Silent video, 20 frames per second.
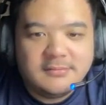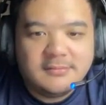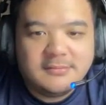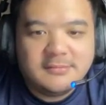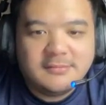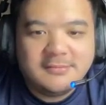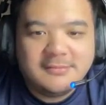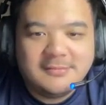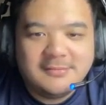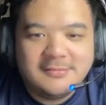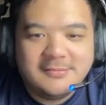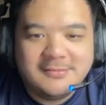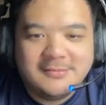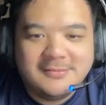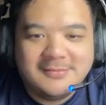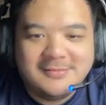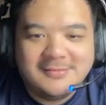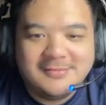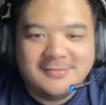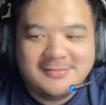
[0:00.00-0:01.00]

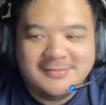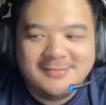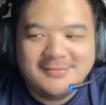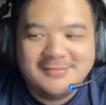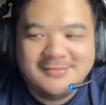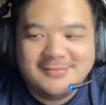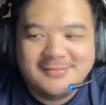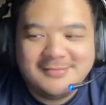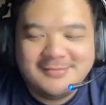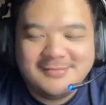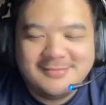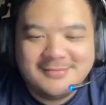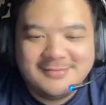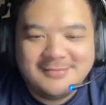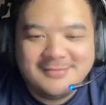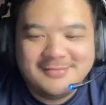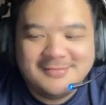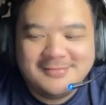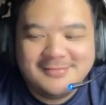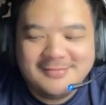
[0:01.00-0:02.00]

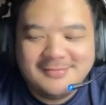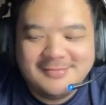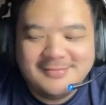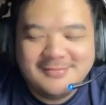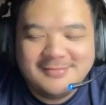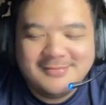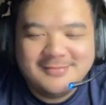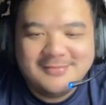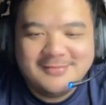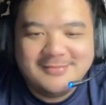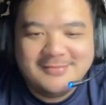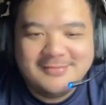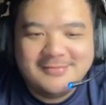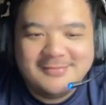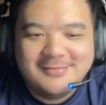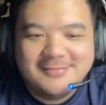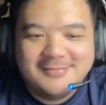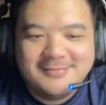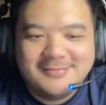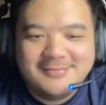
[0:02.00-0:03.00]

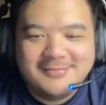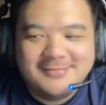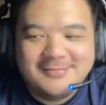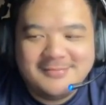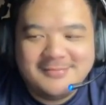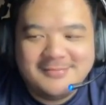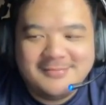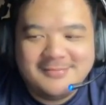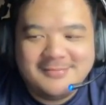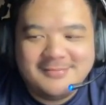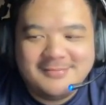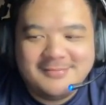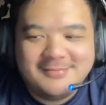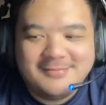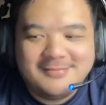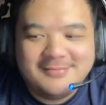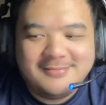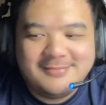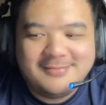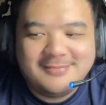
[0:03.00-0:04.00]

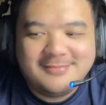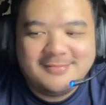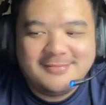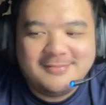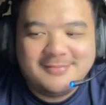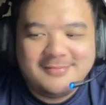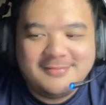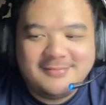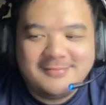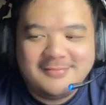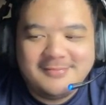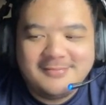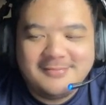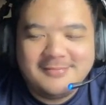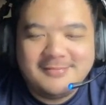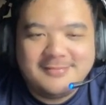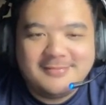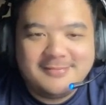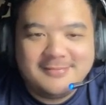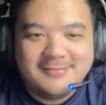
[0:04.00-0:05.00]

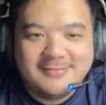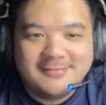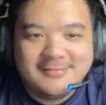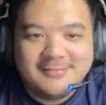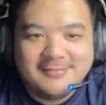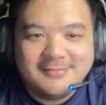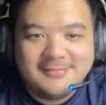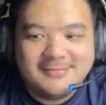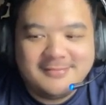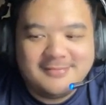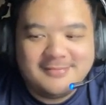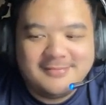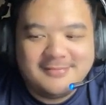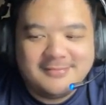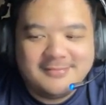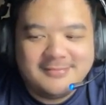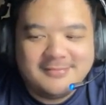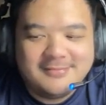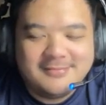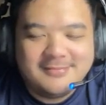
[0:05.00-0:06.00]

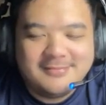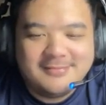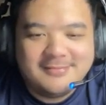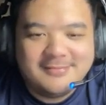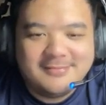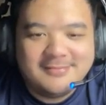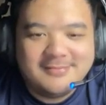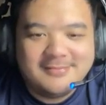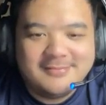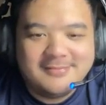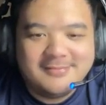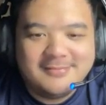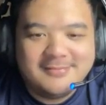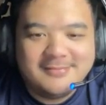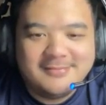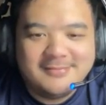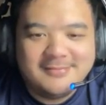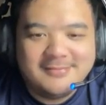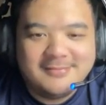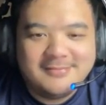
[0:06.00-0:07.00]

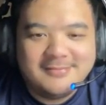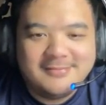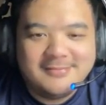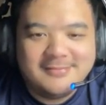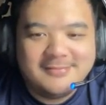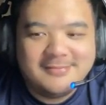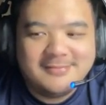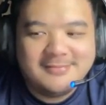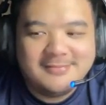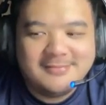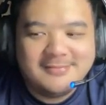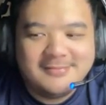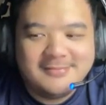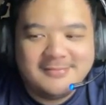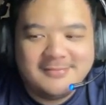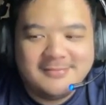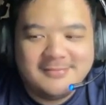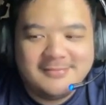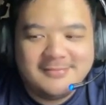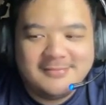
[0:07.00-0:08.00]
(silent)